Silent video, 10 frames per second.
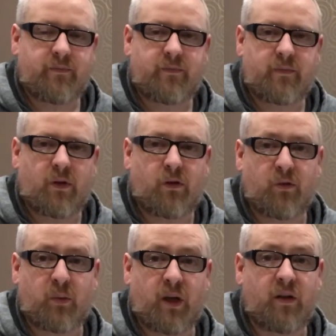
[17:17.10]
Oro
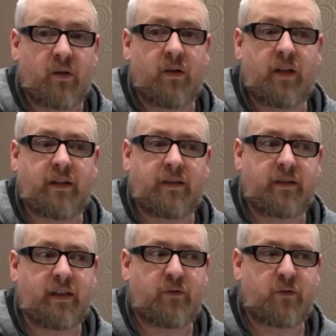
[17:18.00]
Blanco on the
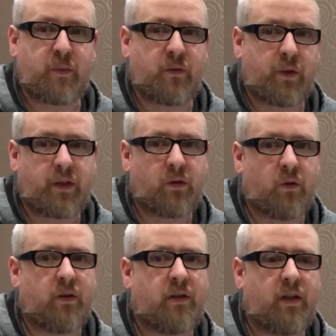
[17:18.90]
side of it, which means white gold.